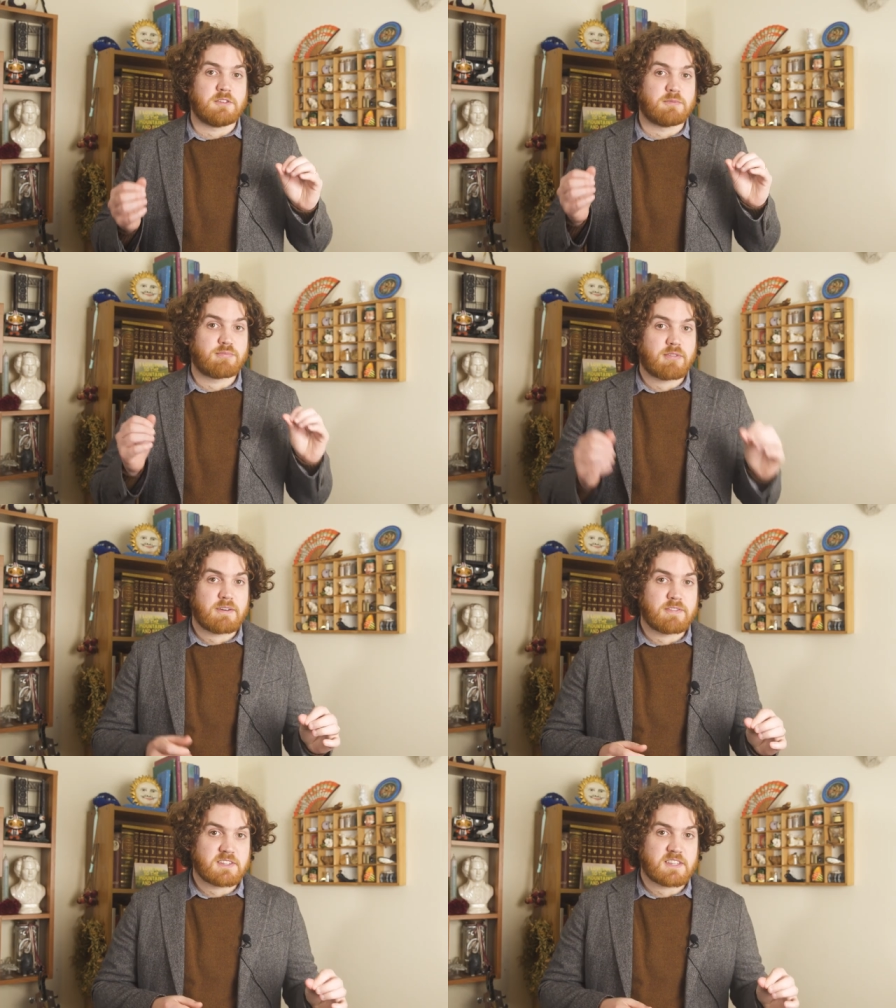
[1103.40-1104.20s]
to
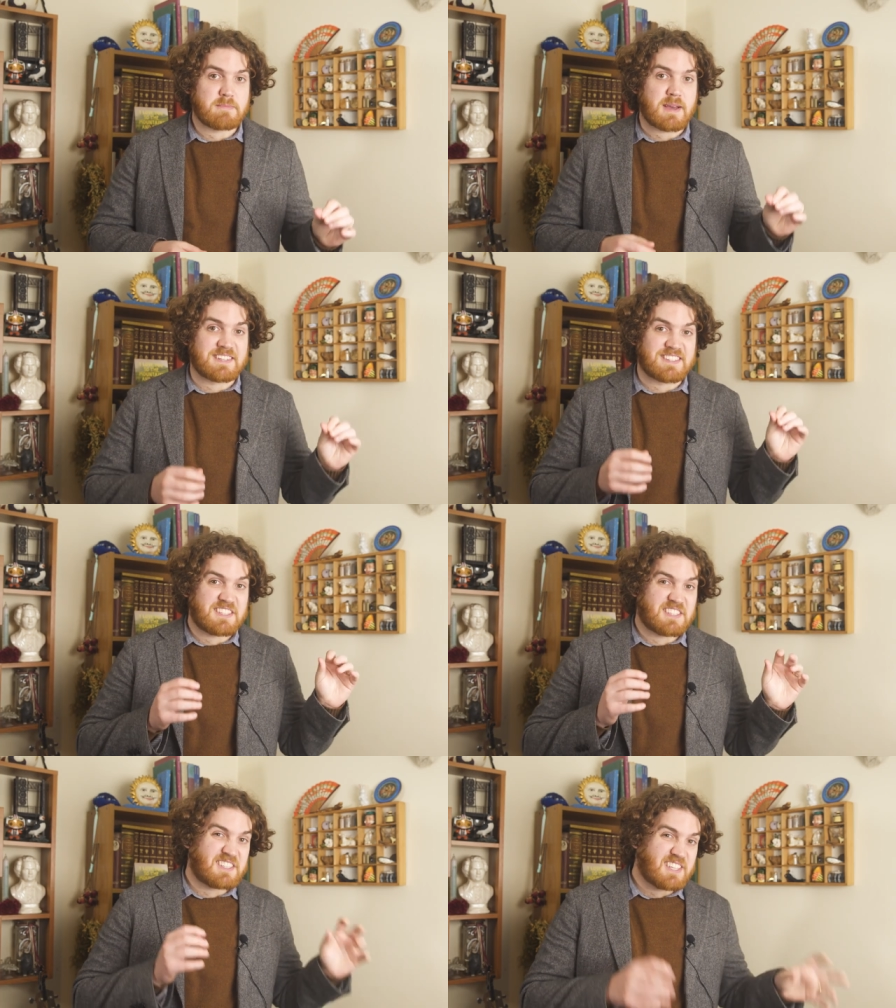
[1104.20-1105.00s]
preference them as
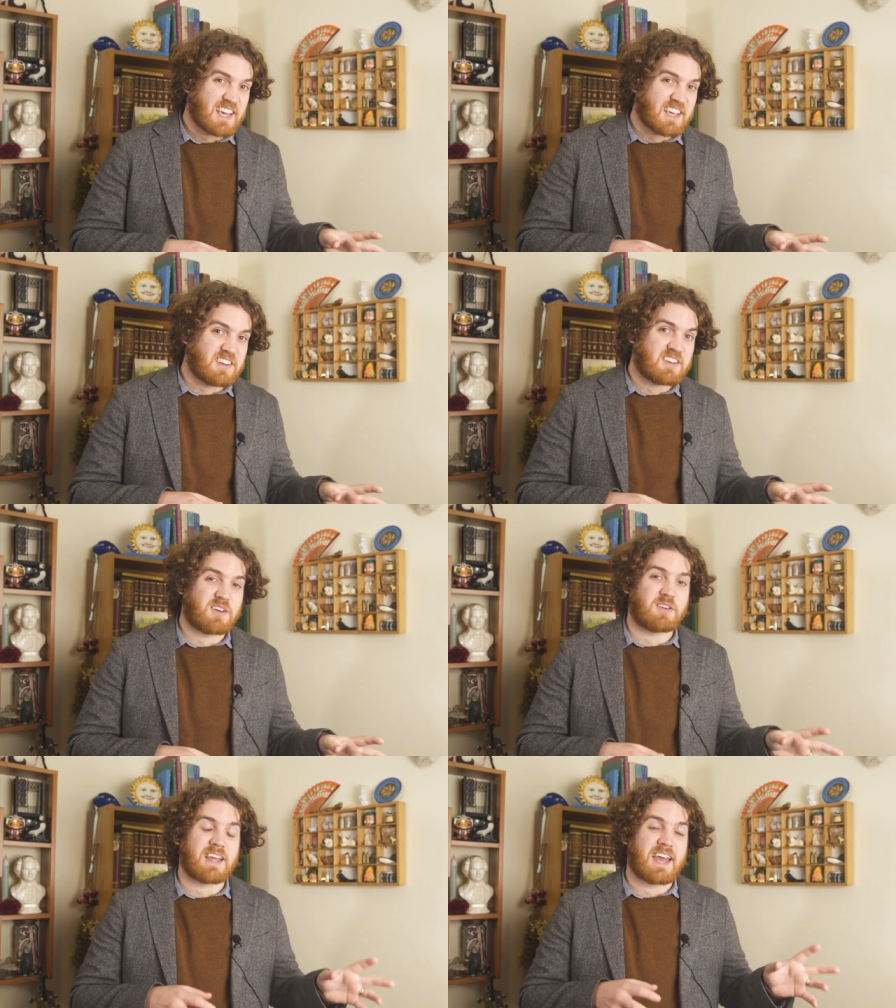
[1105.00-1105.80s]
second
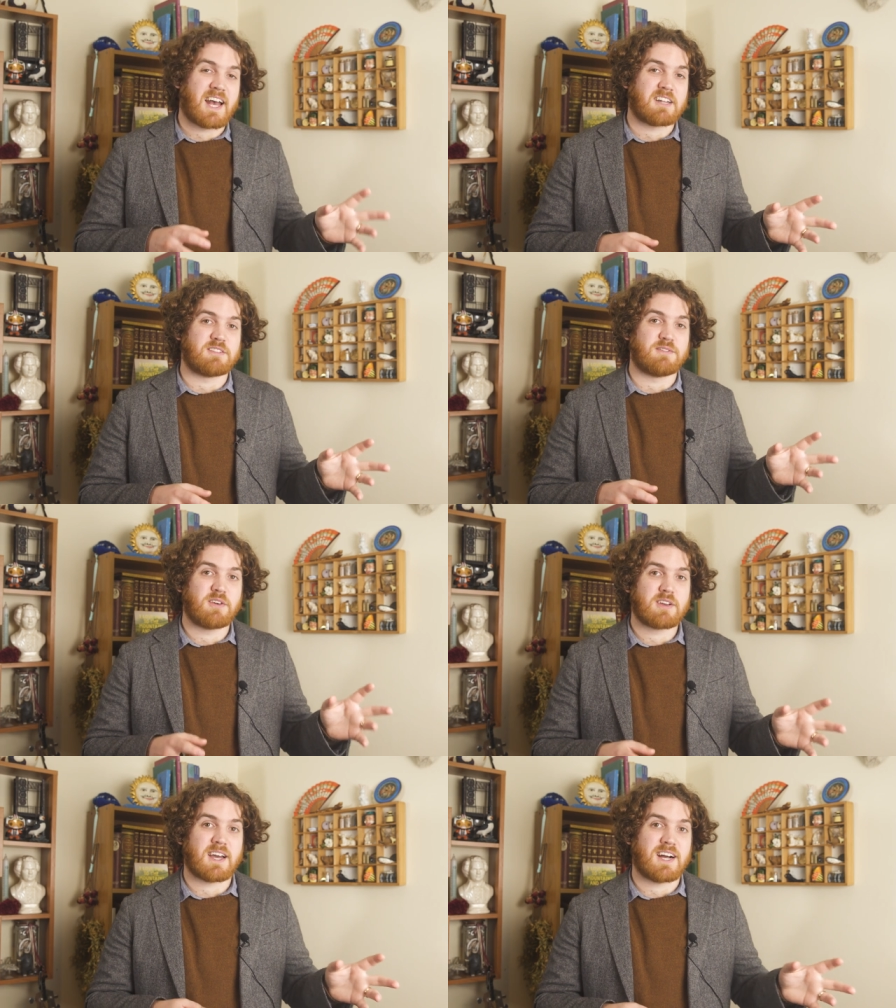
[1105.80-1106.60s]
on their How to
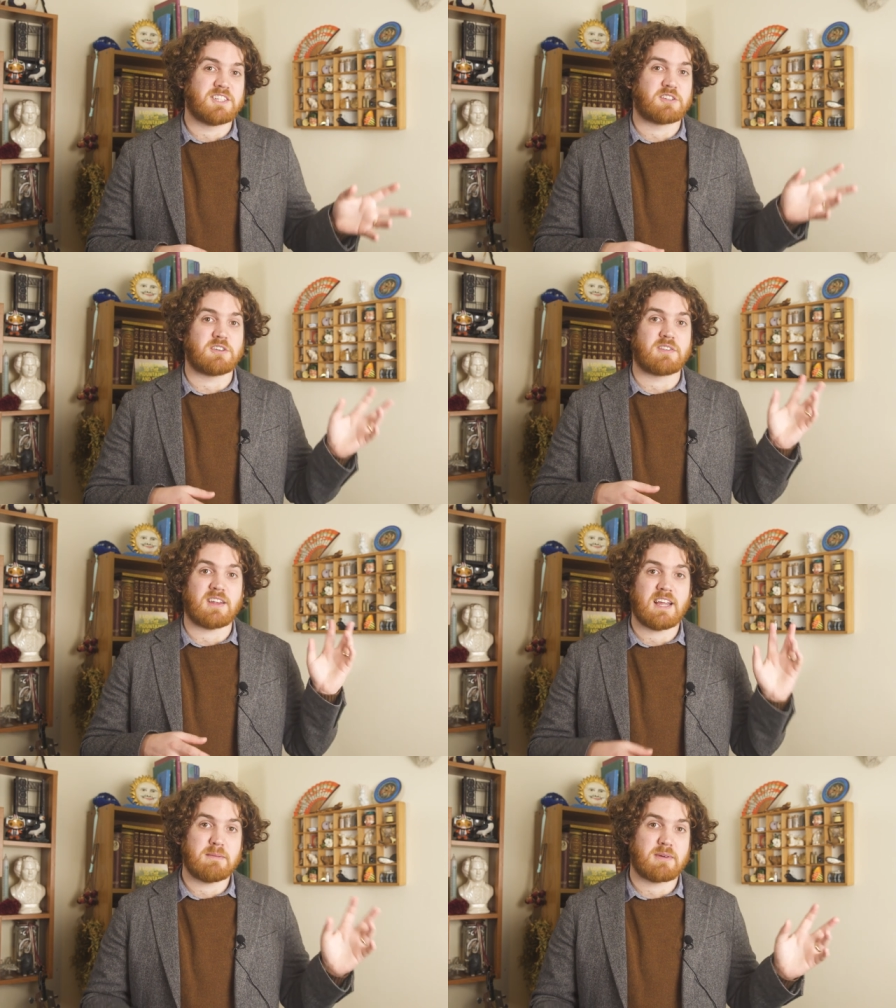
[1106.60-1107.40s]
Vote cards over
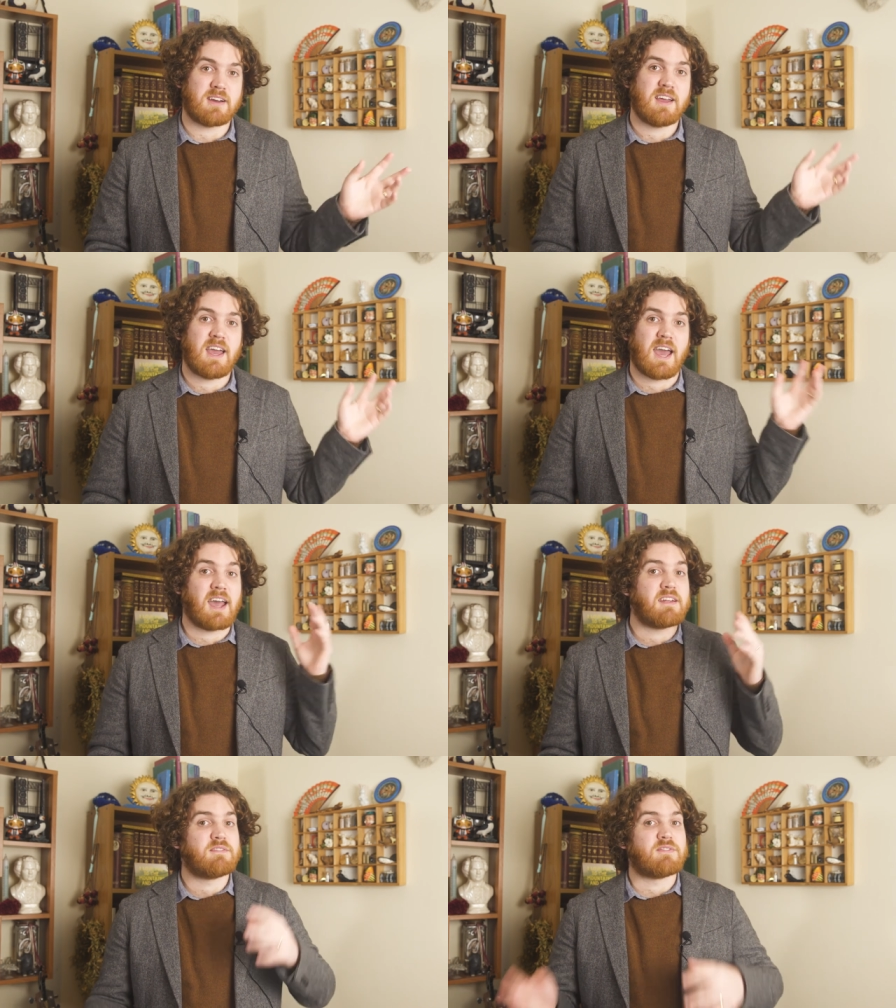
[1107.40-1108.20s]
Labour
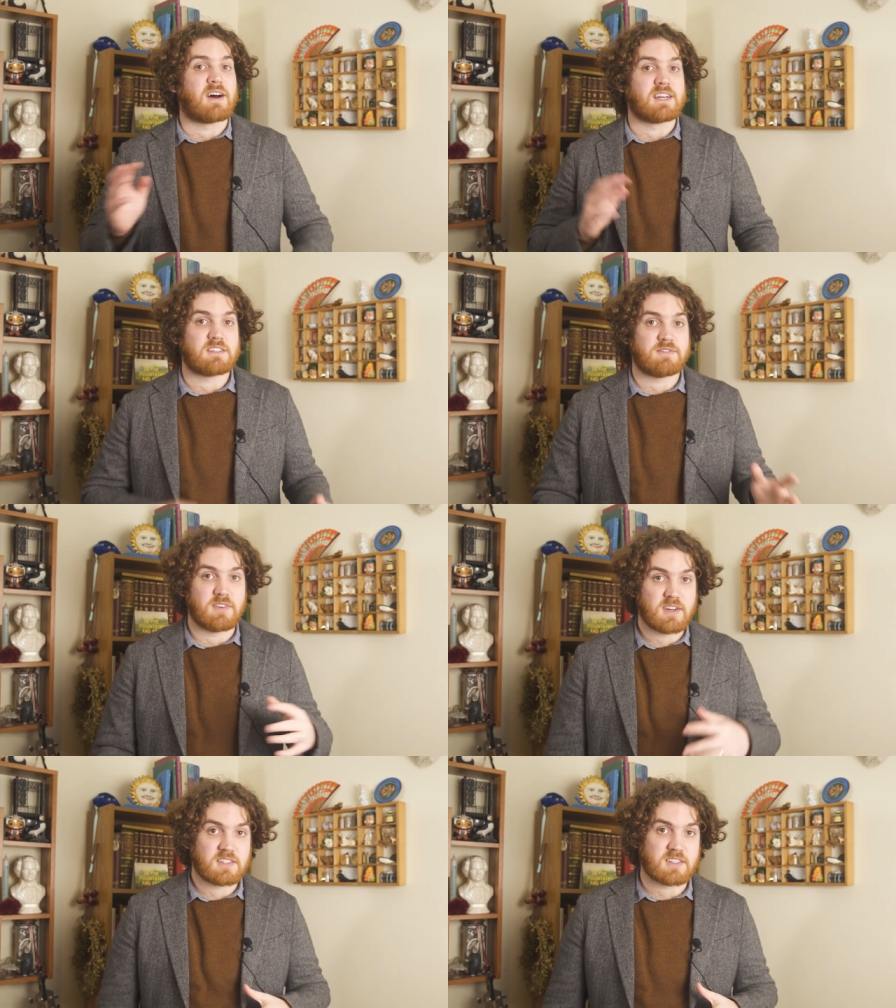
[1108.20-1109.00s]
and vice
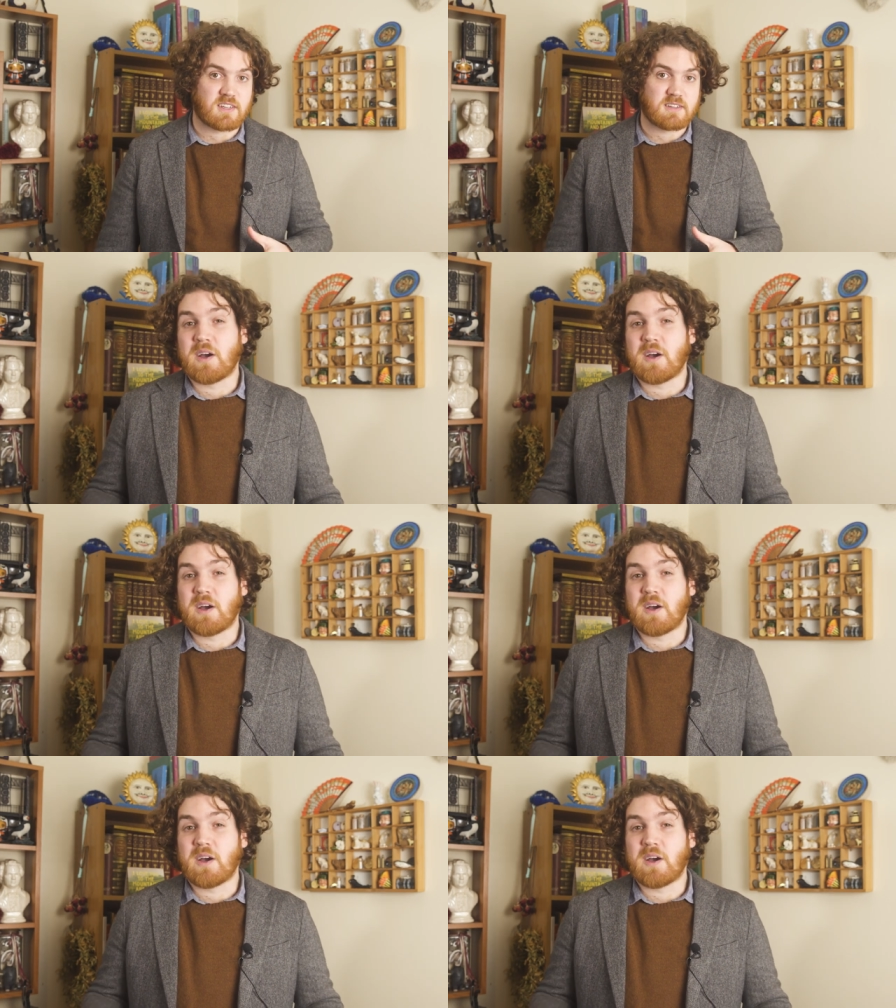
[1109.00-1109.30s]
versa.